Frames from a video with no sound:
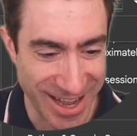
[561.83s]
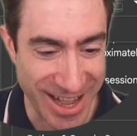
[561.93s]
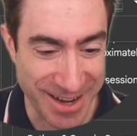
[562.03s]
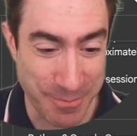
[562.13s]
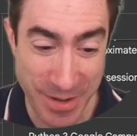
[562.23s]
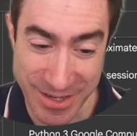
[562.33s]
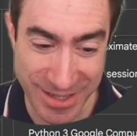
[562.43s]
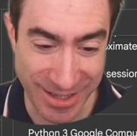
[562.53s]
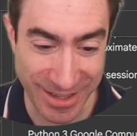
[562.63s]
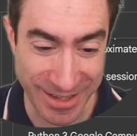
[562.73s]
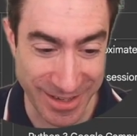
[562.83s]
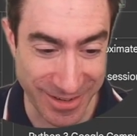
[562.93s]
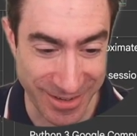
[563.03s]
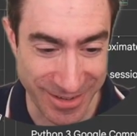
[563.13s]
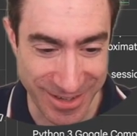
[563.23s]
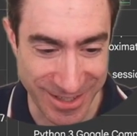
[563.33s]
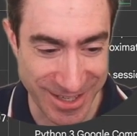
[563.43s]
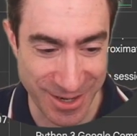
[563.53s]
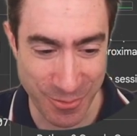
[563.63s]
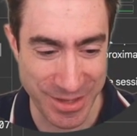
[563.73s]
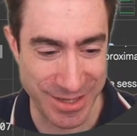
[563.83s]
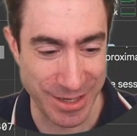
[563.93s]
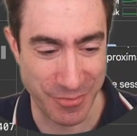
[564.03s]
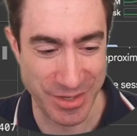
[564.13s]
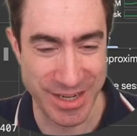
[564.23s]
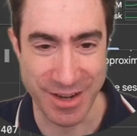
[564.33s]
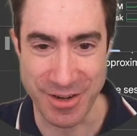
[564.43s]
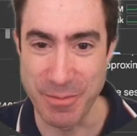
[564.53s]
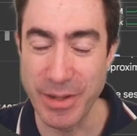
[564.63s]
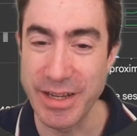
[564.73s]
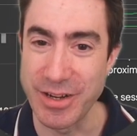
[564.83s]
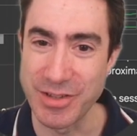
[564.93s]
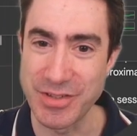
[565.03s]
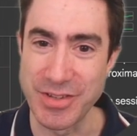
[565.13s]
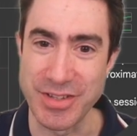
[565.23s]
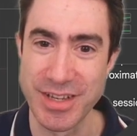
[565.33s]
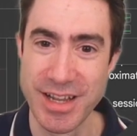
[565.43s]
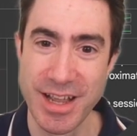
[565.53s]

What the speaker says: And basically, you can see all this stuff is now complete nonsense.